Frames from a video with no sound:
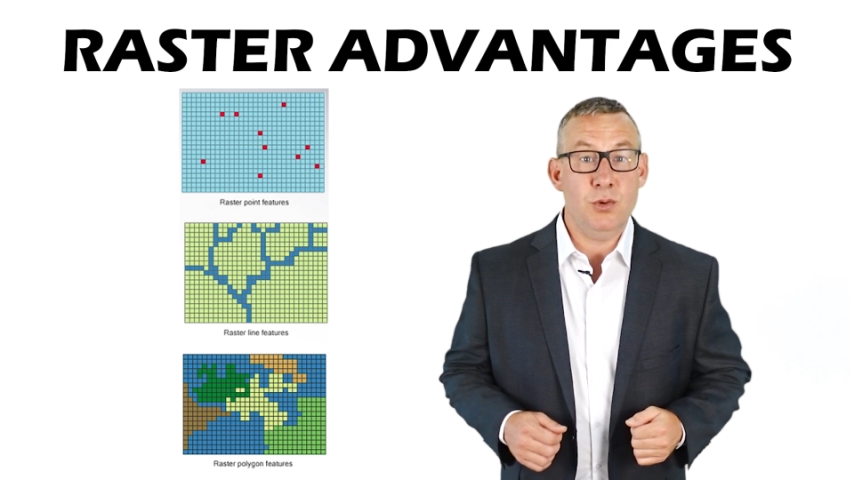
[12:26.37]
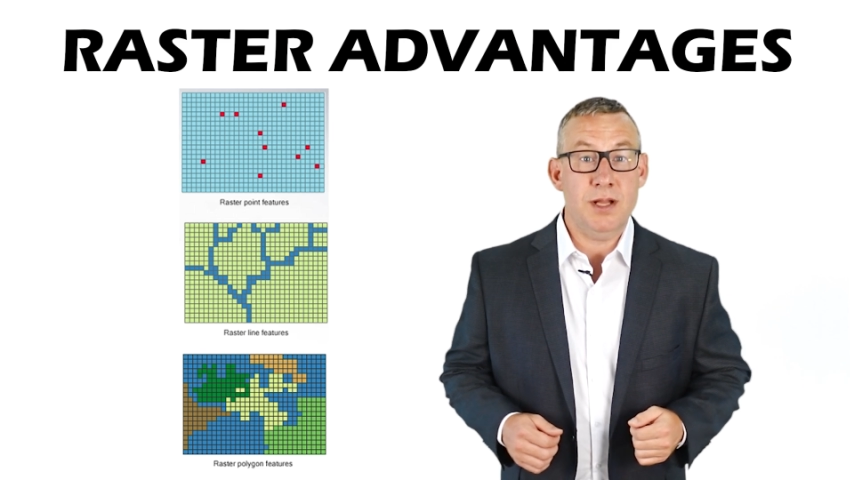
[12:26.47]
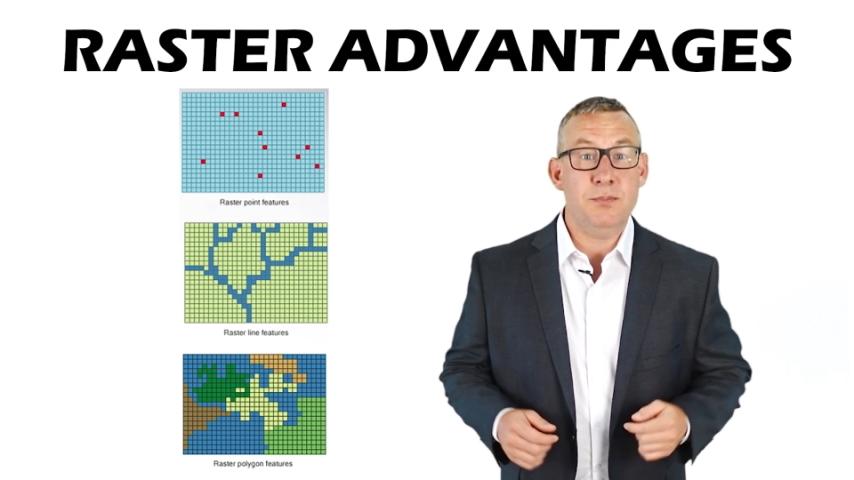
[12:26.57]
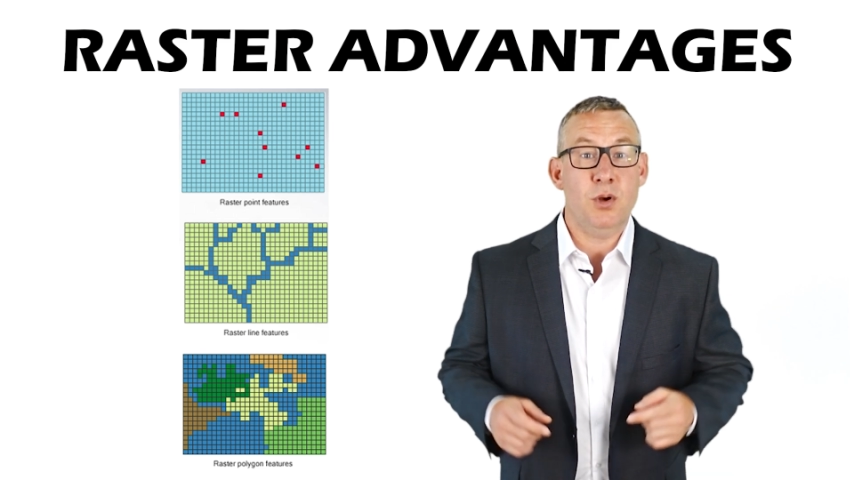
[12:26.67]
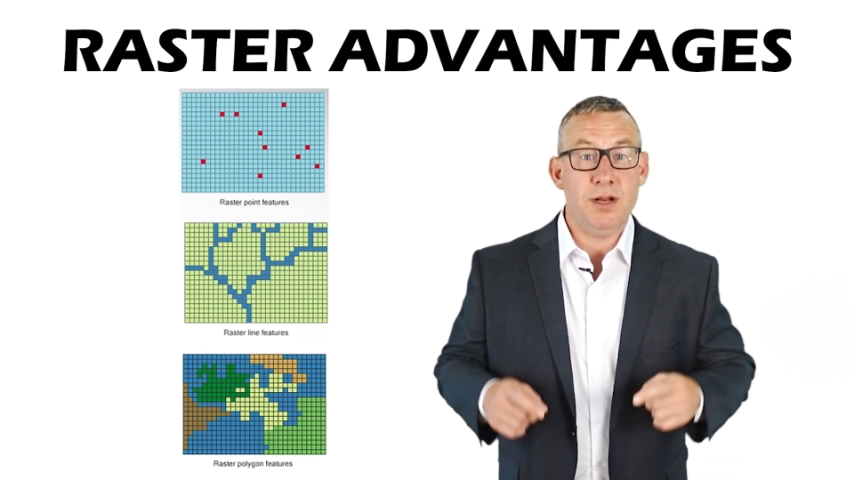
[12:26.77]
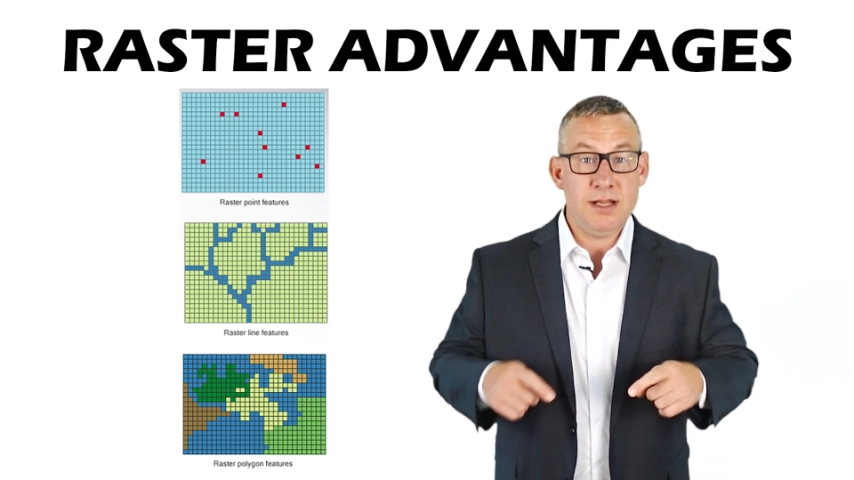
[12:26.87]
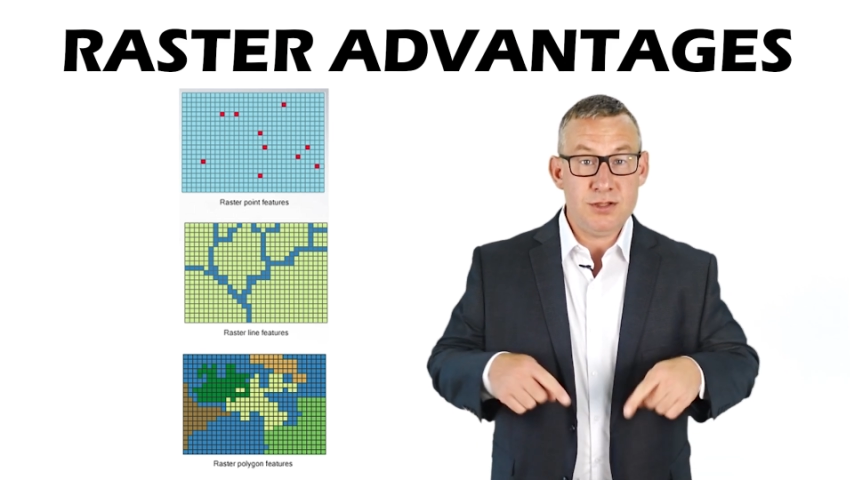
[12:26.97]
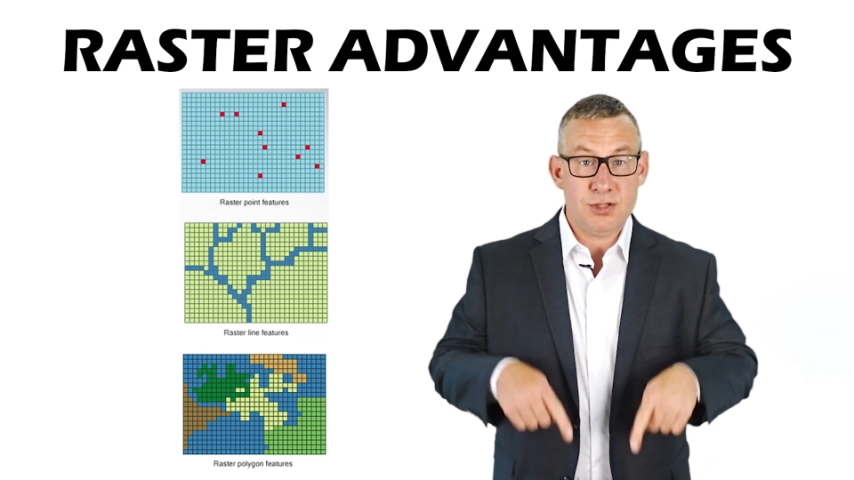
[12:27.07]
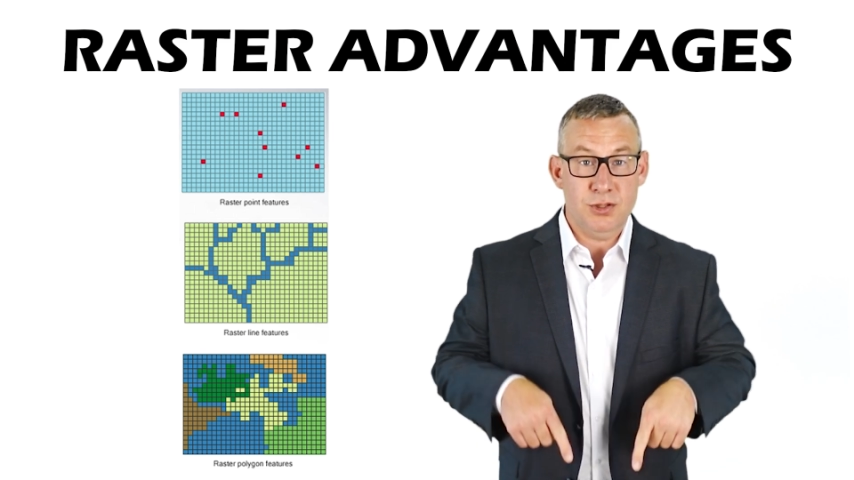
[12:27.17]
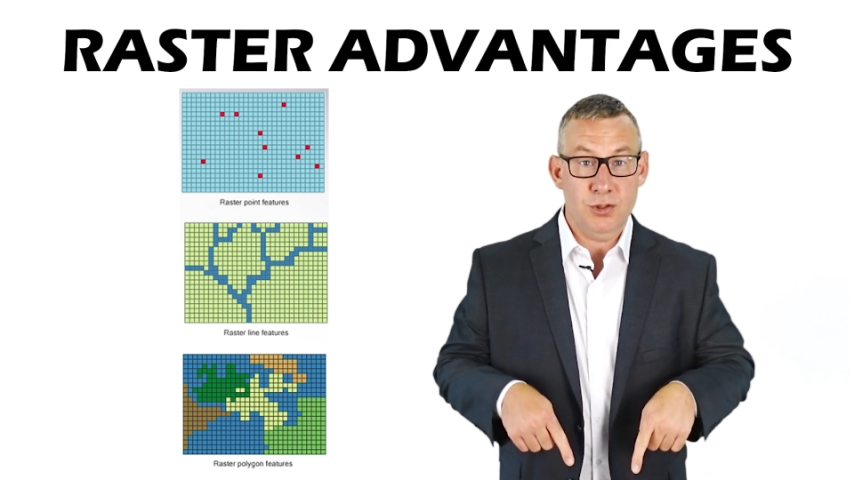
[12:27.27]
input
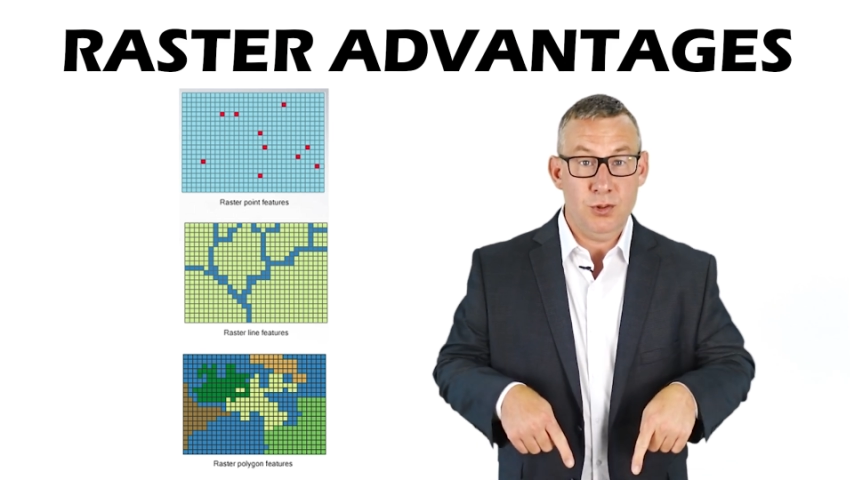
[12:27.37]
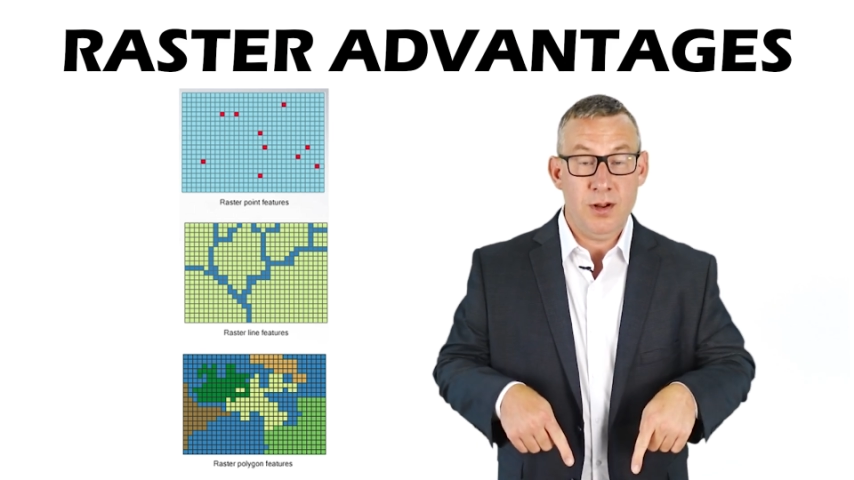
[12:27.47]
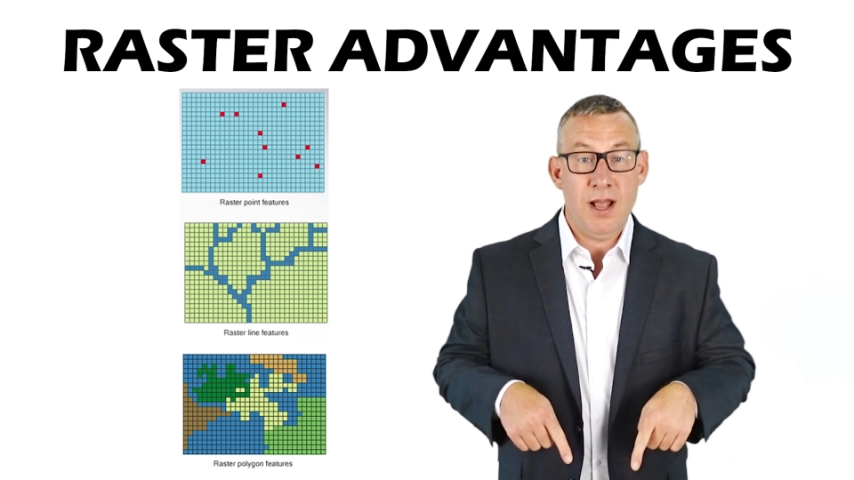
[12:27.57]
into